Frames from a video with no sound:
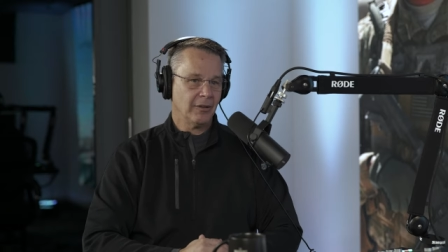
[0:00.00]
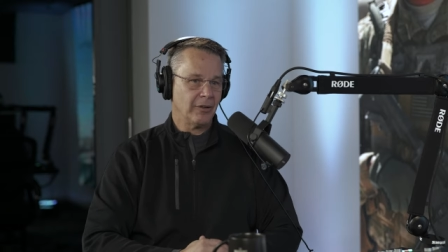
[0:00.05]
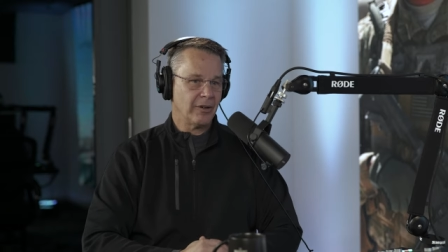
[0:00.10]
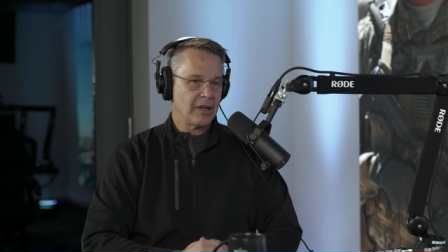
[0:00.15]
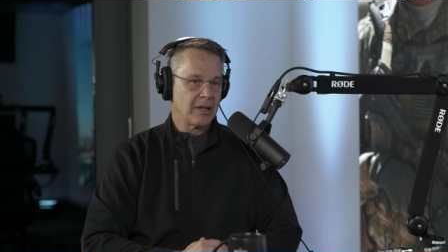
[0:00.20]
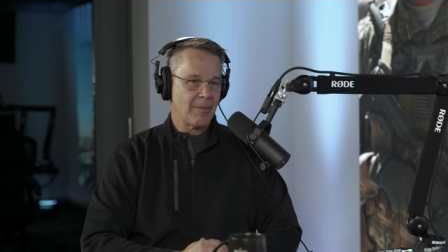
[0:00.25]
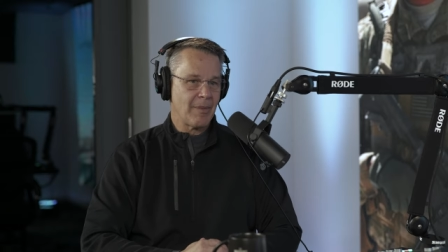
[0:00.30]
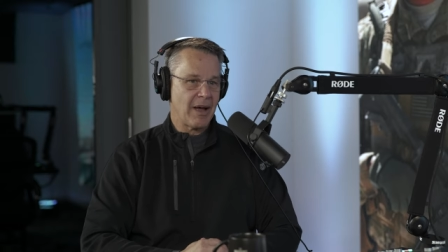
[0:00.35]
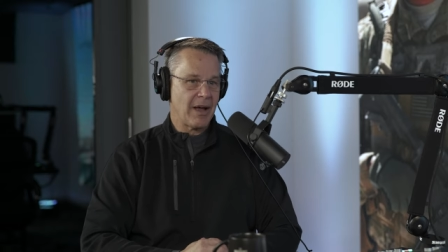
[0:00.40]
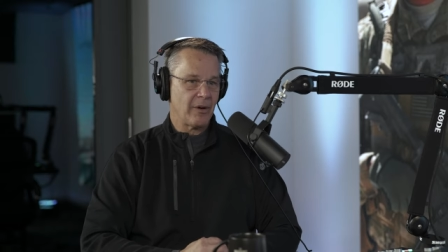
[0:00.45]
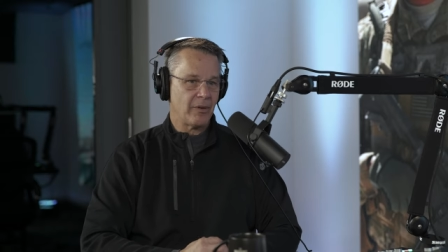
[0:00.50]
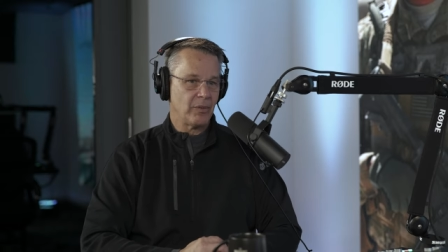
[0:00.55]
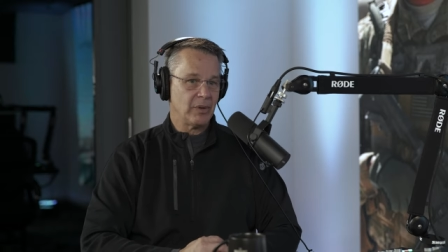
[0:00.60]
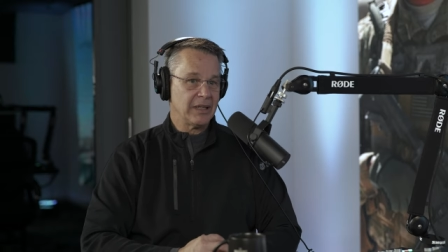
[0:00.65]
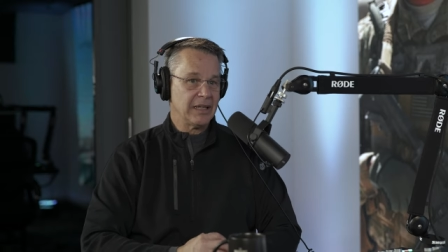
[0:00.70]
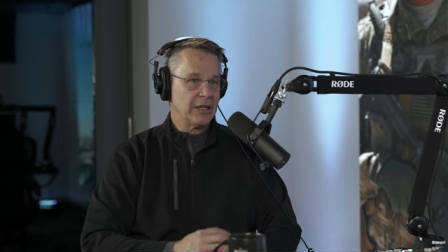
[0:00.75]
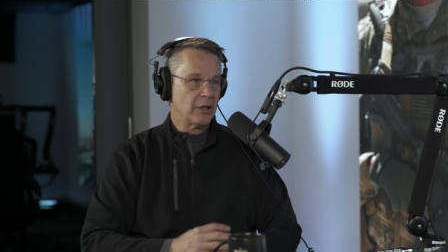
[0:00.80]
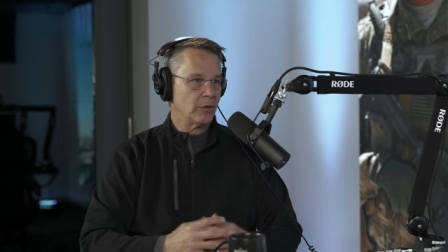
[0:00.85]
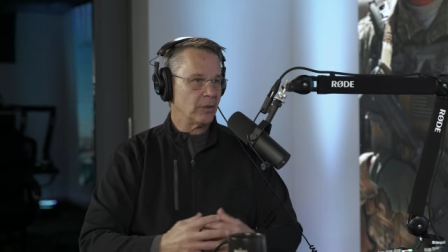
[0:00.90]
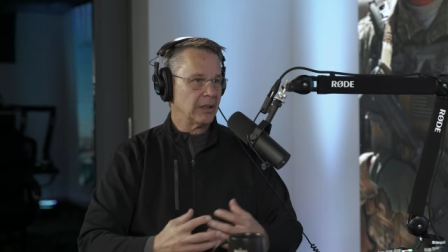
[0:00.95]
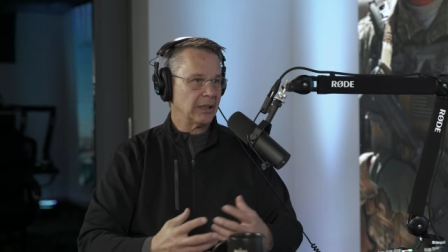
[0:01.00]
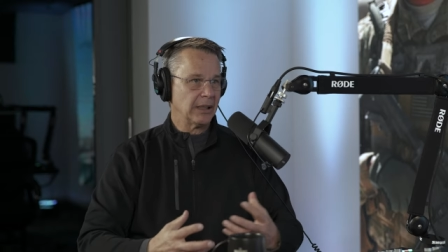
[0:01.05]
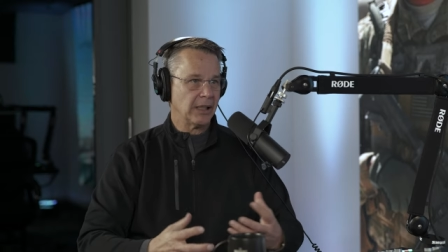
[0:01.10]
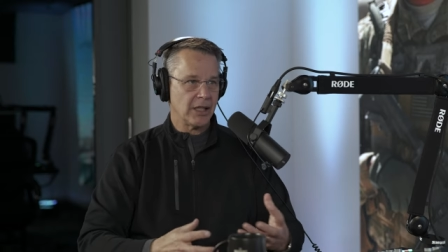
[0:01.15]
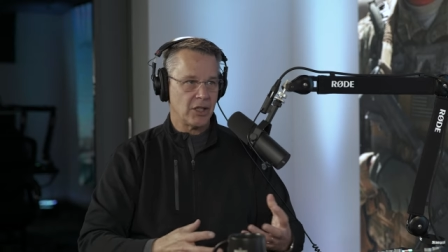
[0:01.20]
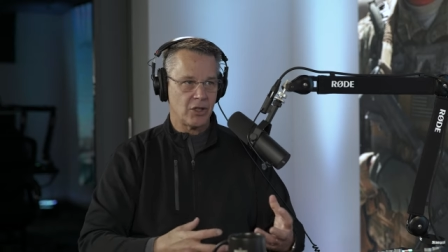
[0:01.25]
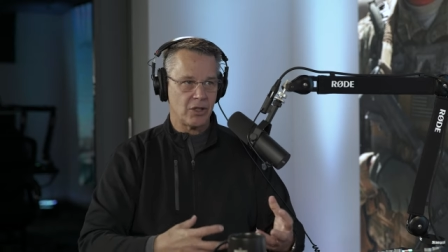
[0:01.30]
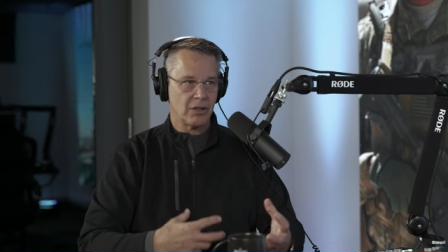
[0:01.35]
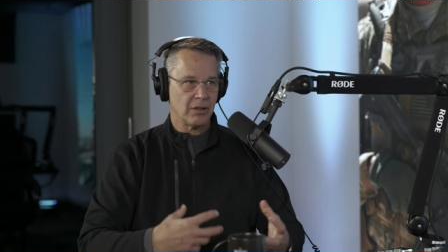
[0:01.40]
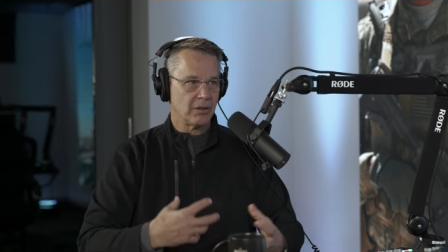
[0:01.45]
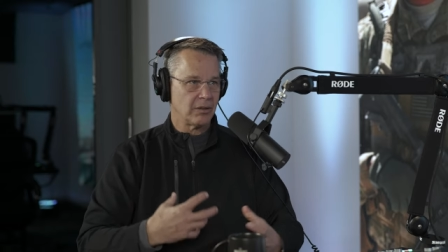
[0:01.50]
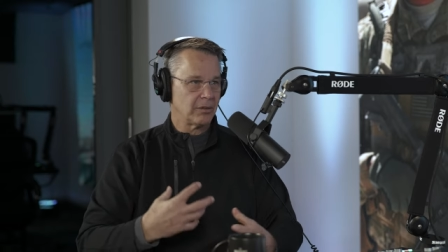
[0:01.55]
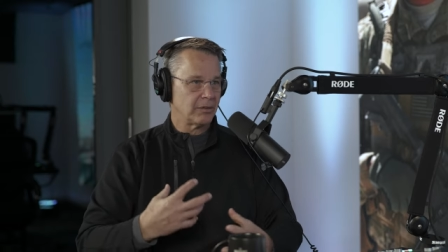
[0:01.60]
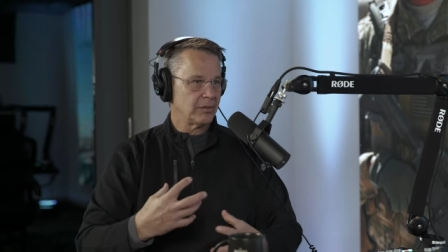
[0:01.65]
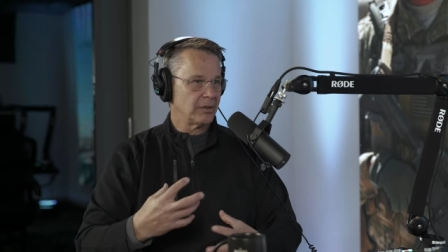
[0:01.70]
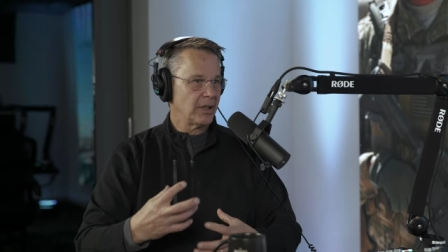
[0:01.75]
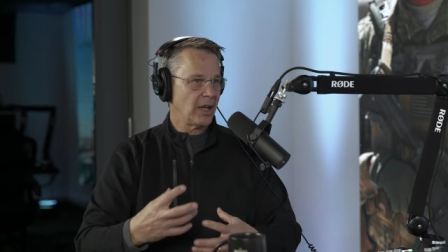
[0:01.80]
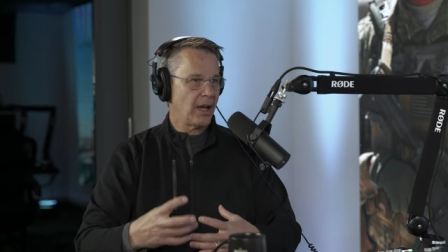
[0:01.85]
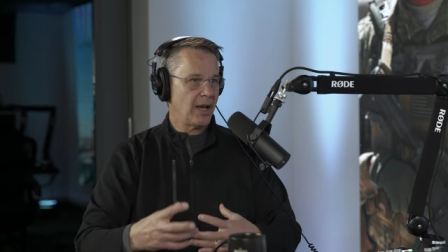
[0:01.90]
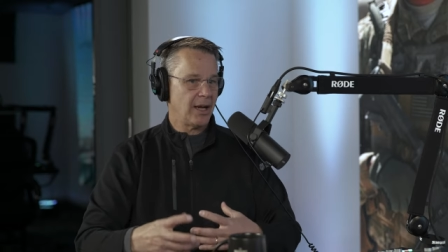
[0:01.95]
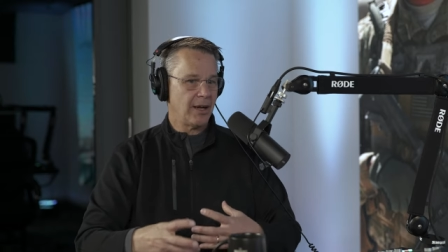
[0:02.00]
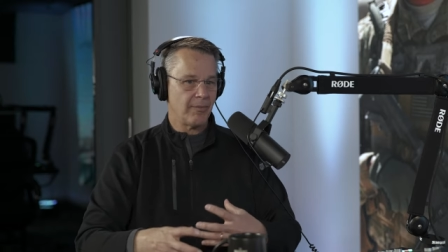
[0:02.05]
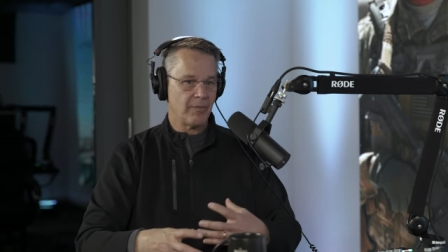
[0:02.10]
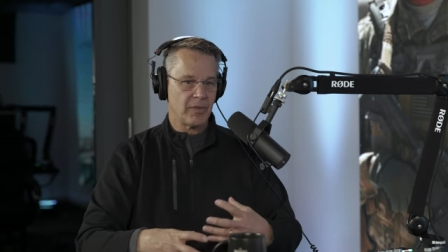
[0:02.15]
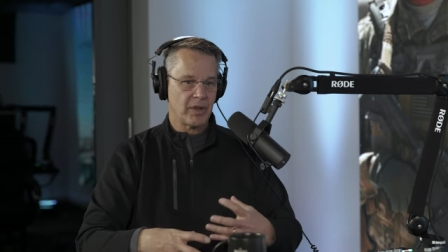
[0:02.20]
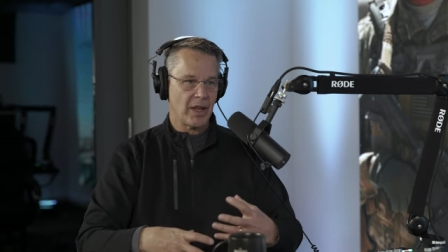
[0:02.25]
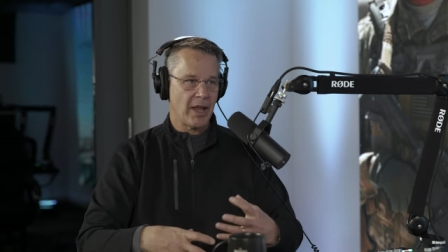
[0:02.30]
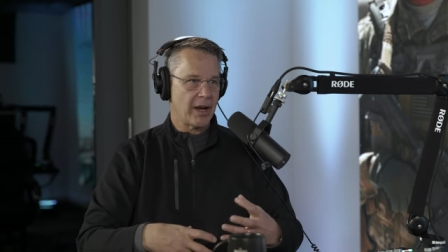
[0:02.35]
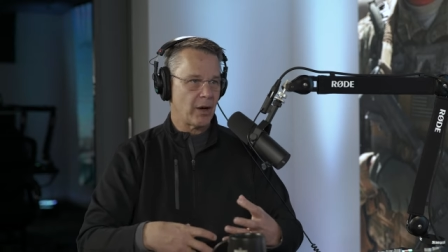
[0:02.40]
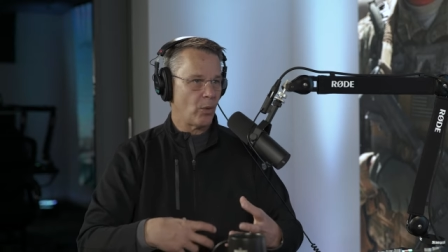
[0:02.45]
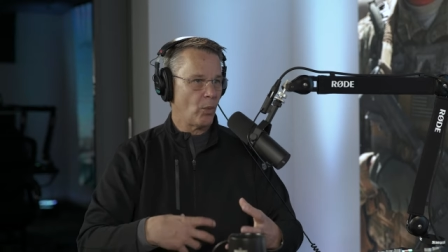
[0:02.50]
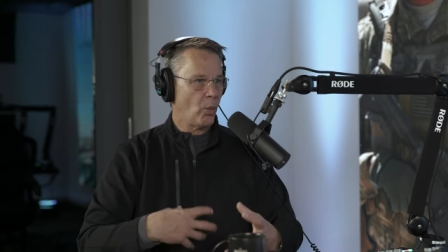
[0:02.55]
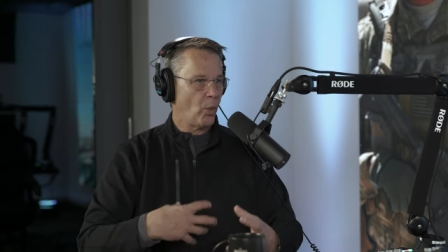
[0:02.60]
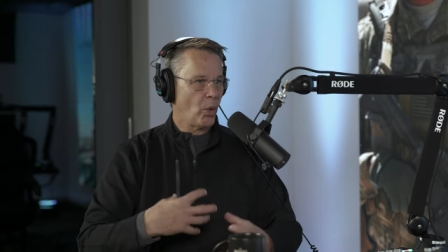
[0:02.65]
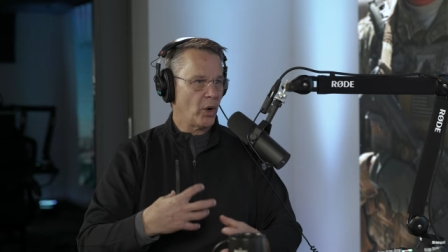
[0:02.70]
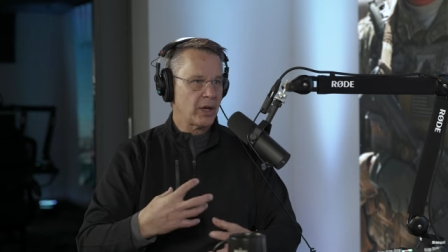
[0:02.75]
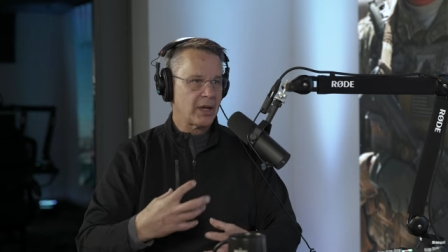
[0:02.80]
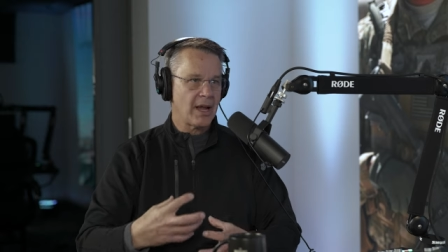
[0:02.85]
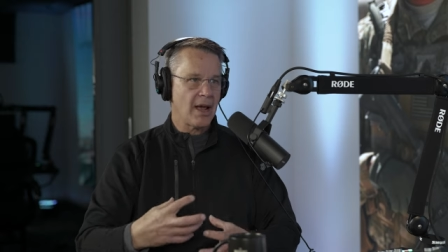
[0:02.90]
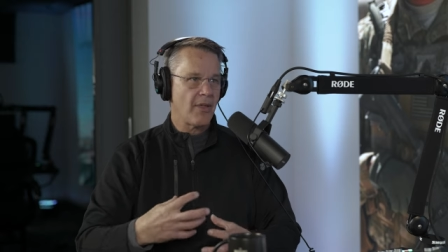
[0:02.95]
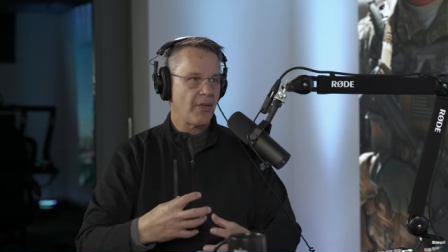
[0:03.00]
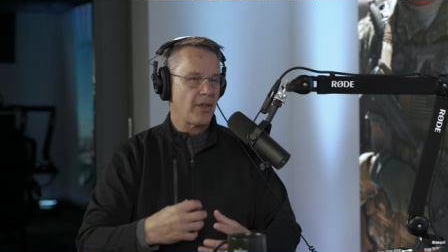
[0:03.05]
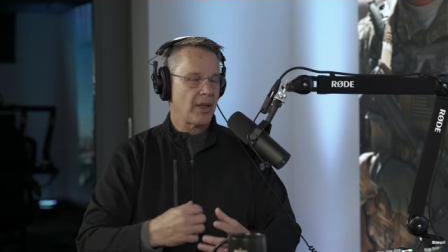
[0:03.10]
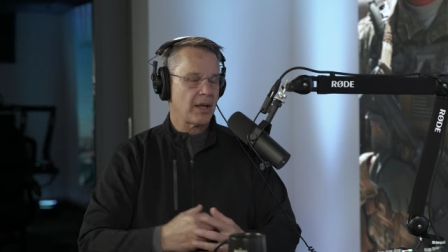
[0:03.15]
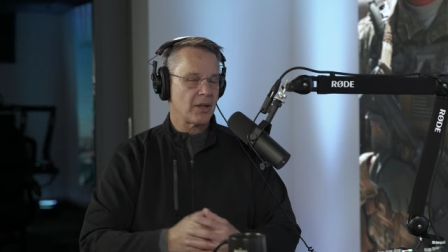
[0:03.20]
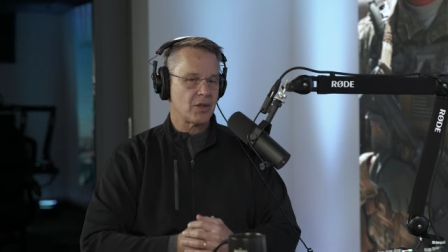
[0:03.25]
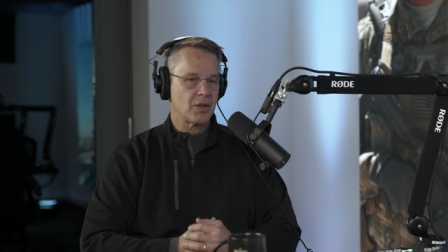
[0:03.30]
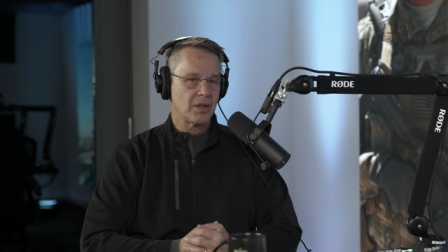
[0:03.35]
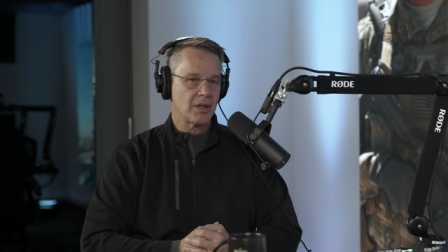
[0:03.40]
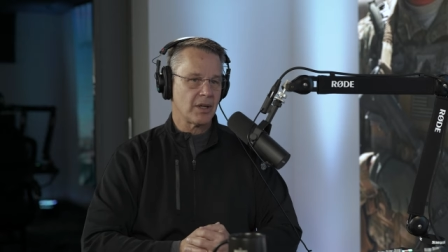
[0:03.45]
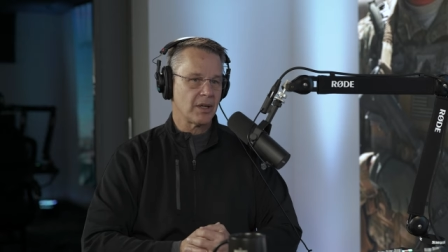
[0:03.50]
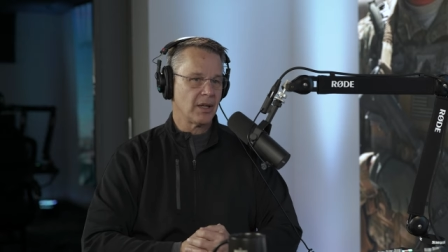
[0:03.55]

learning about interrelational um, like work ethics.